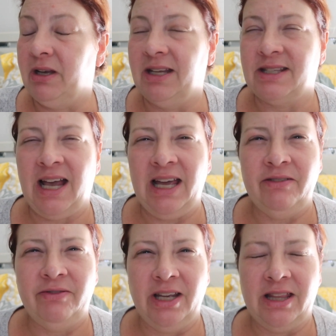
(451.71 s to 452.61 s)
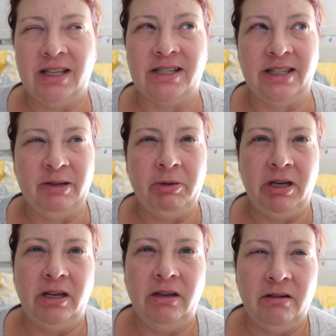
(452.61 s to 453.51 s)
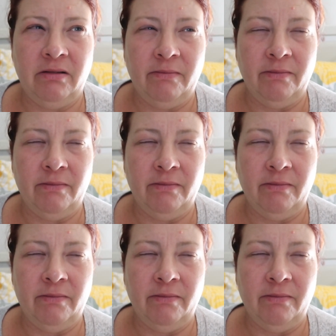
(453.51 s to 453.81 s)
and it's kind of like the sleepy